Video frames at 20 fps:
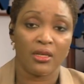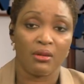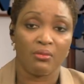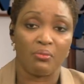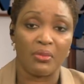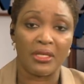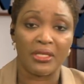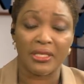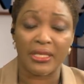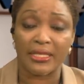
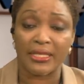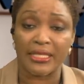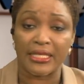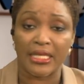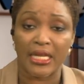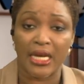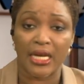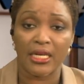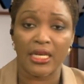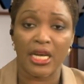Mr.
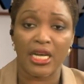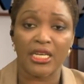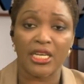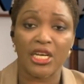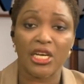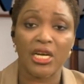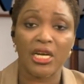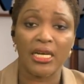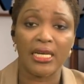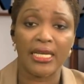Zidane had
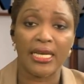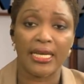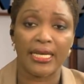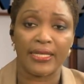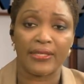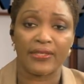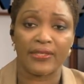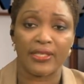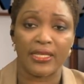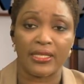earlier
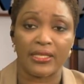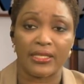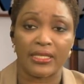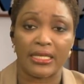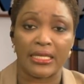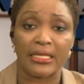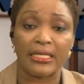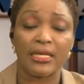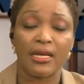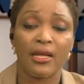
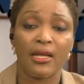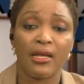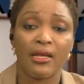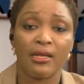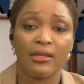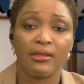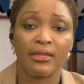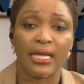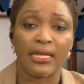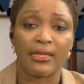insisted
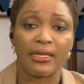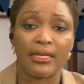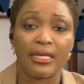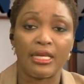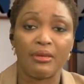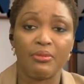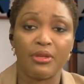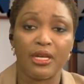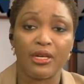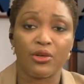that the
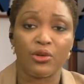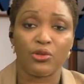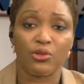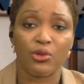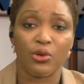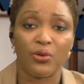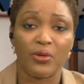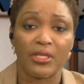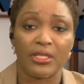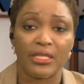Libyan
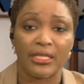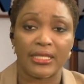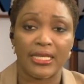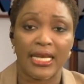authorities